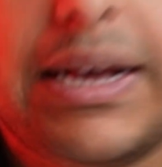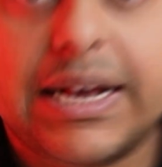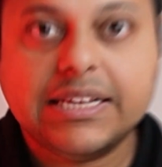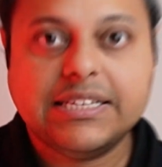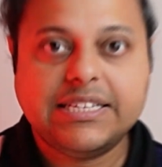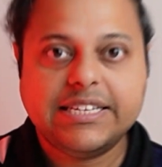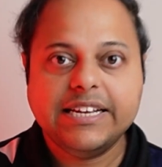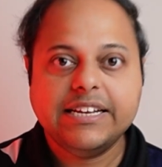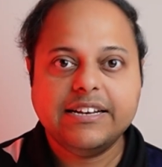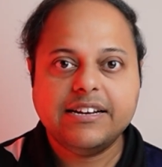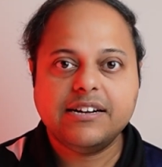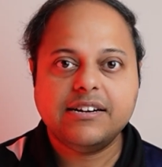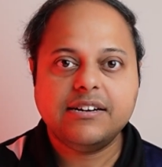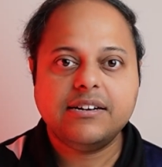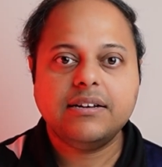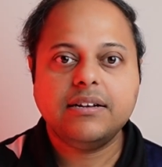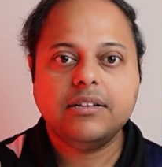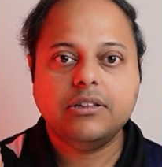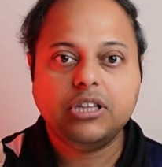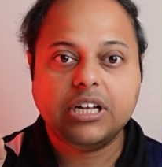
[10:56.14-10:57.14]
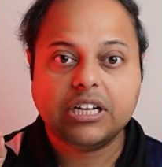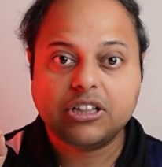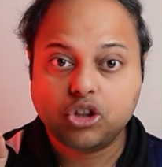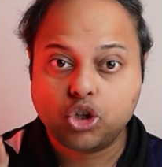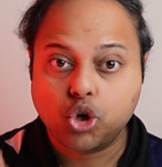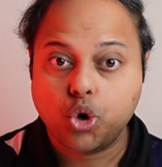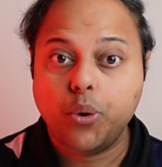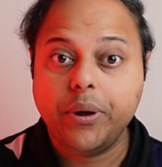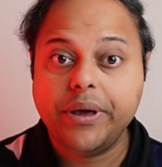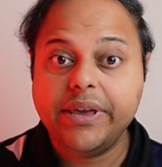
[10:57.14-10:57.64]
Consider the
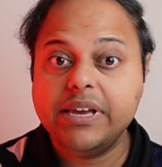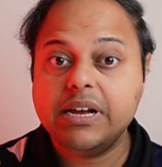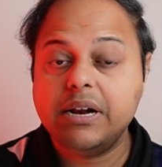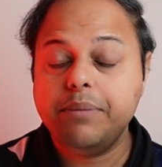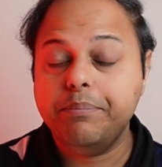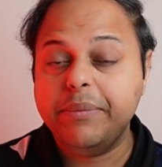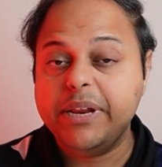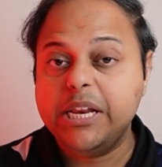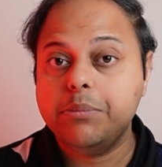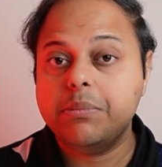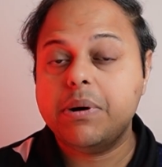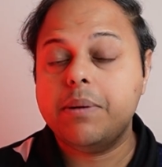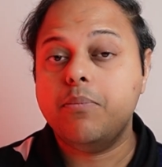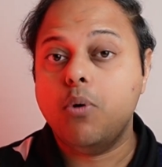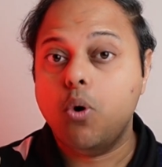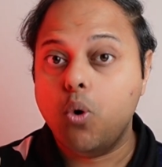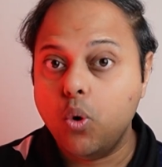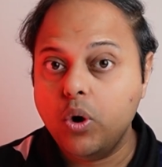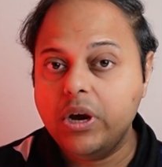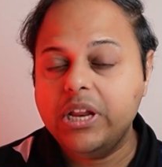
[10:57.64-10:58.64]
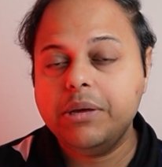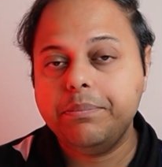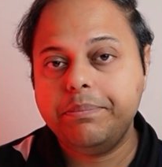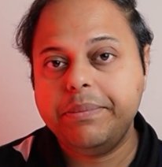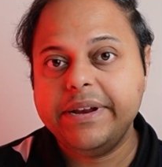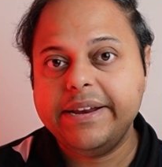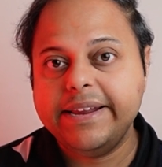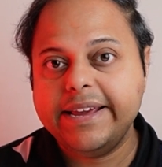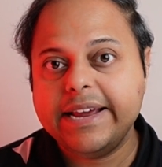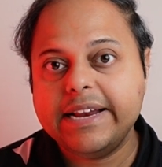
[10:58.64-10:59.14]
3-year minimum holding
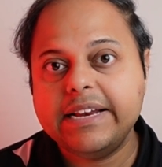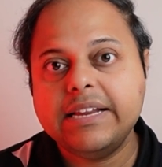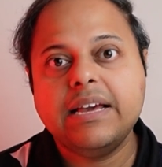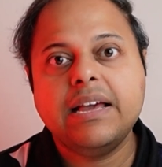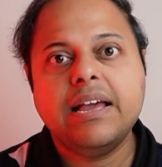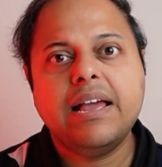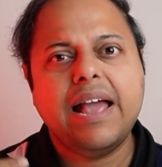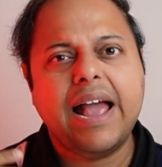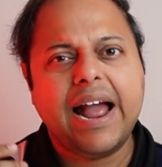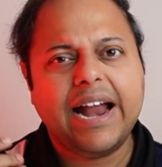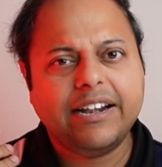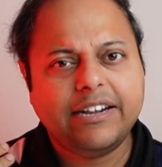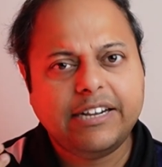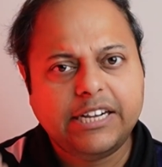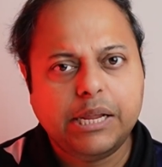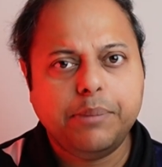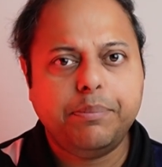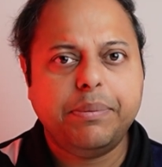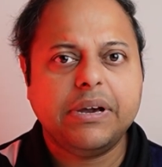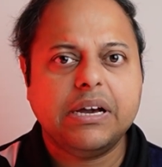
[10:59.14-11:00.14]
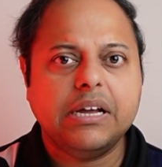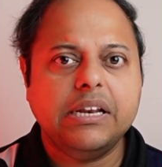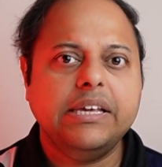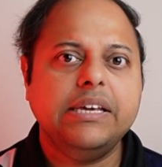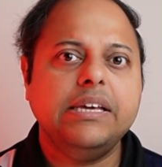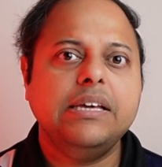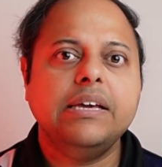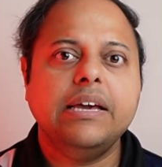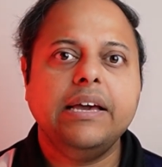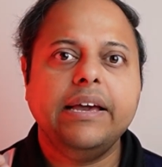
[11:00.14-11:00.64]
period, and
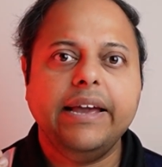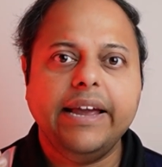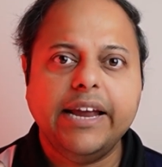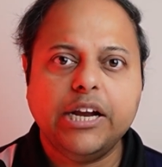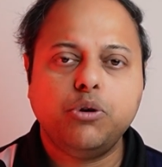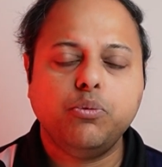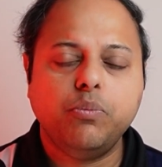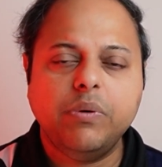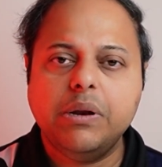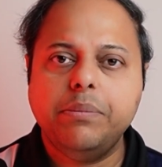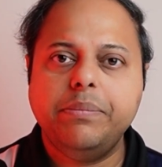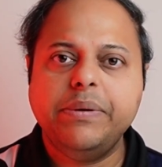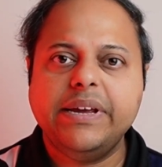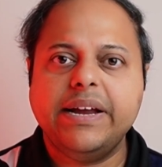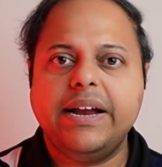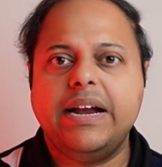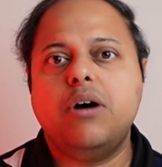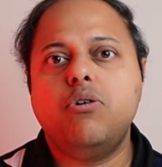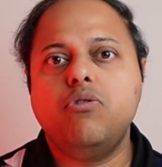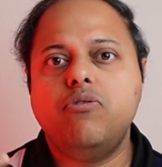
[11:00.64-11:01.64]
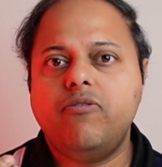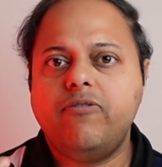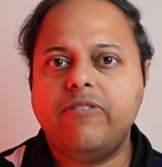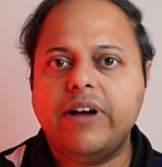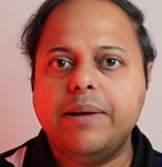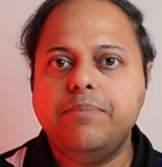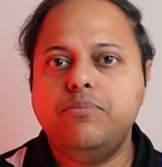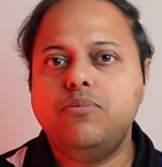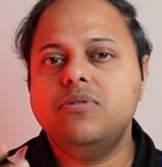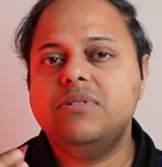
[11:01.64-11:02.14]
typically it will be around
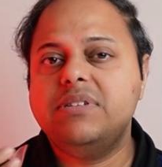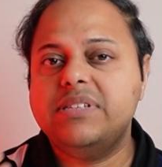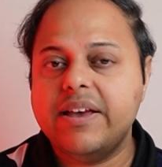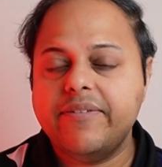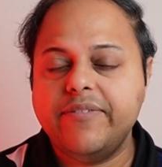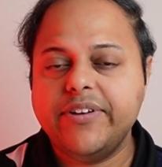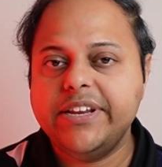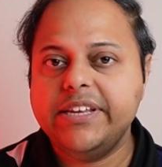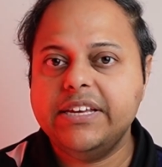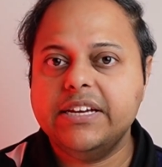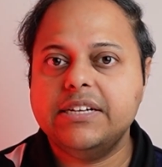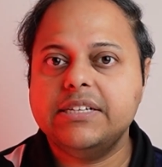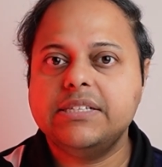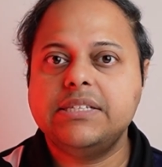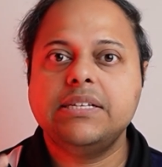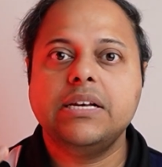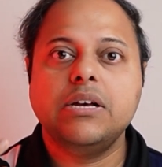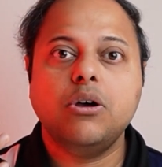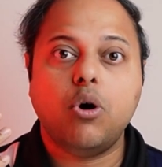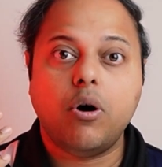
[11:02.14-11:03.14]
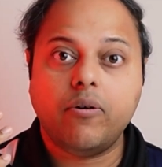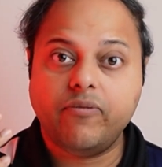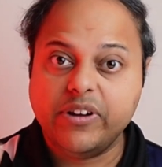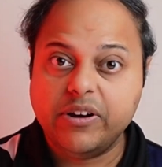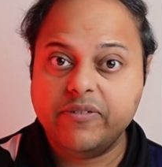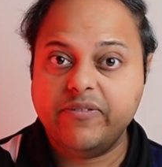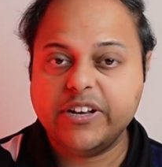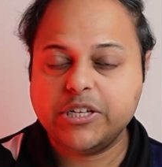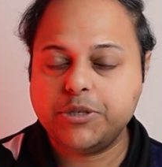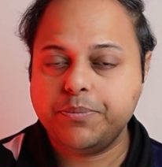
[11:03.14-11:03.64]
5 to 7 years of
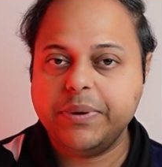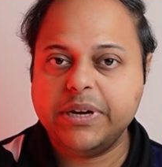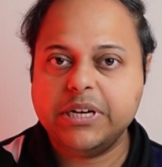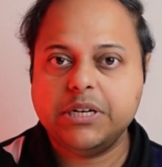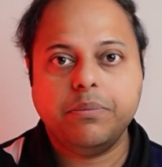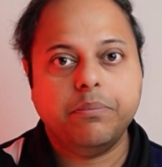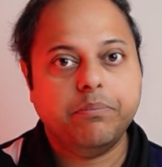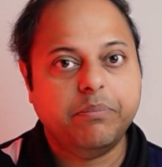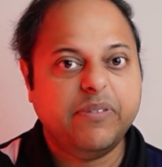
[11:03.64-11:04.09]
investment